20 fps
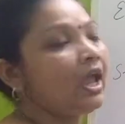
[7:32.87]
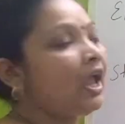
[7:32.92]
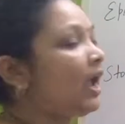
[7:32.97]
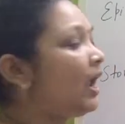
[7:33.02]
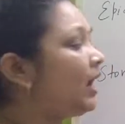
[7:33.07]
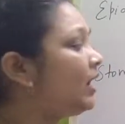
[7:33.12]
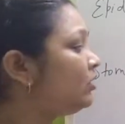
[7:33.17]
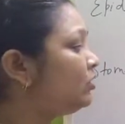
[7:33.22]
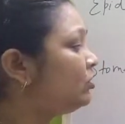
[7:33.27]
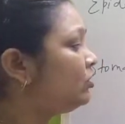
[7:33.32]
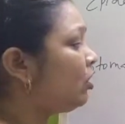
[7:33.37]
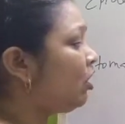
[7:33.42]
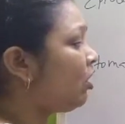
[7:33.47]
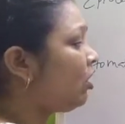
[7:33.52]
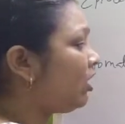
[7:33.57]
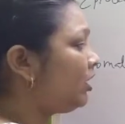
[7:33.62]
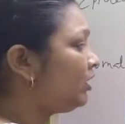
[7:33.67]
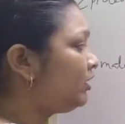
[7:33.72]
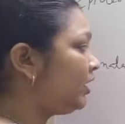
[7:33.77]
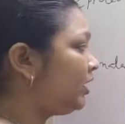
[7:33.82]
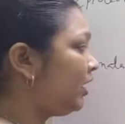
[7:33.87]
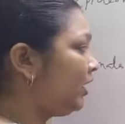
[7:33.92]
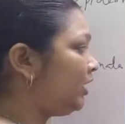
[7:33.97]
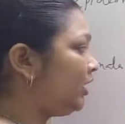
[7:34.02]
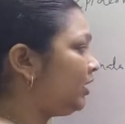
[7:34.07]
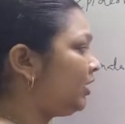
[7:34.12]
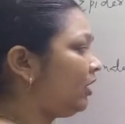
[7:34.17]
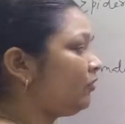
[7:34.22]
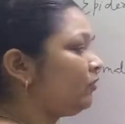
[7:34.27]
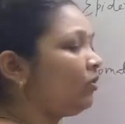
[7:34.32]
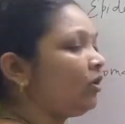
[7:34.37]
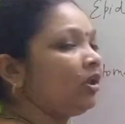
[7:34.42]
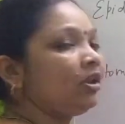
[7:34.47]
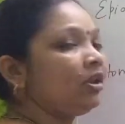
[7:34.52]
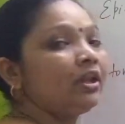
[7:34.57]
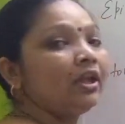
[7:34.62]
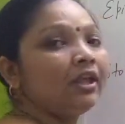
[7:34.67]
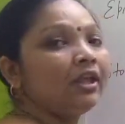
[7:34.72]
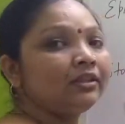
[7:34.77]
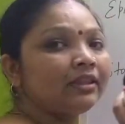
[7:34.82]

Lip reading: and not the inner wall,